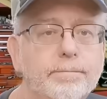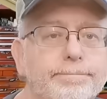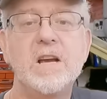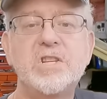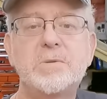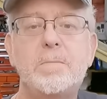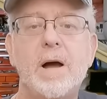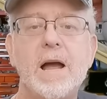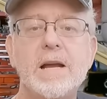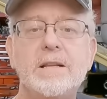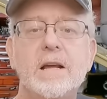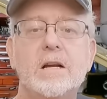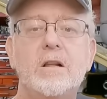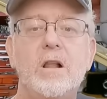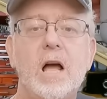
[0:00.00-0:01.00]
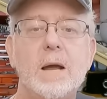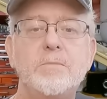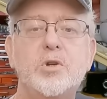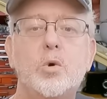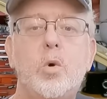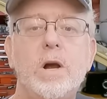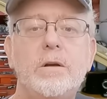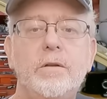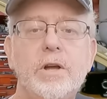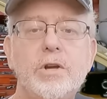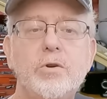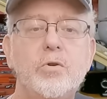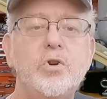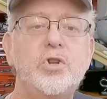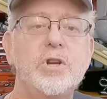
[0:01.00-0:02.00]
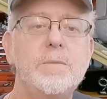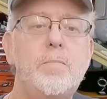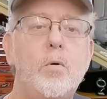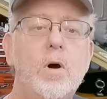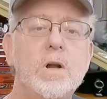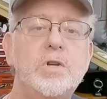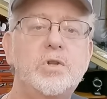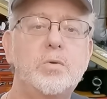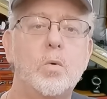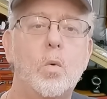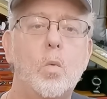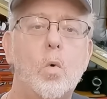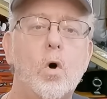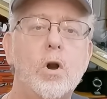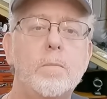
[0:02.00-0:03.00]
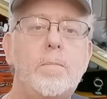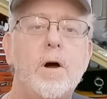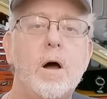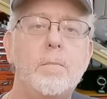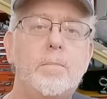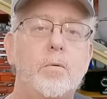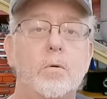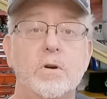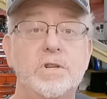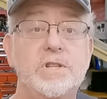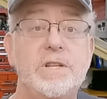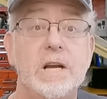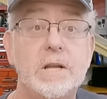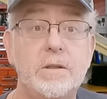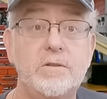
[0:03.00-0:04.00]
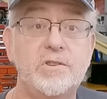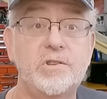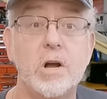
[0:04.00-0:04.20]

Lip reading: Fast spike that climbs quickly usually points to a water pump or a stuck